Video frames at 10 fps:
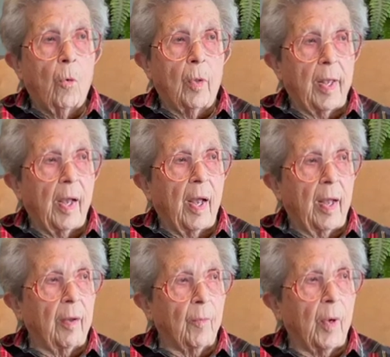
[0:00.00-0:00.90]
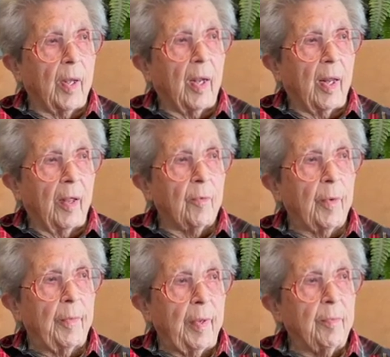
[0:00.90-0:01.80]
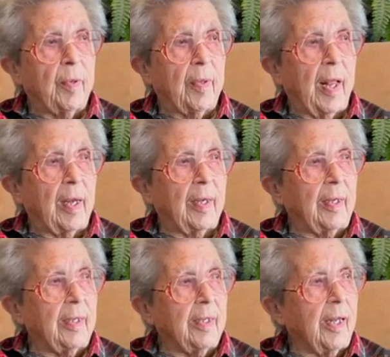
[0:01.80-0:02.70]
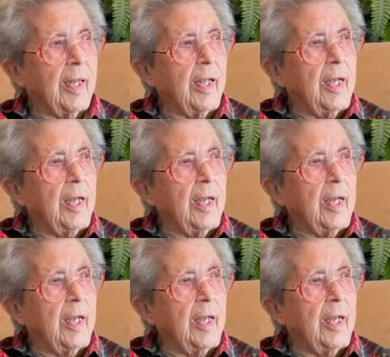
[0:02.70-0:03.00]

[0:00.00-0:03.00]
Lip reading: yeah. Well, I remember that a little.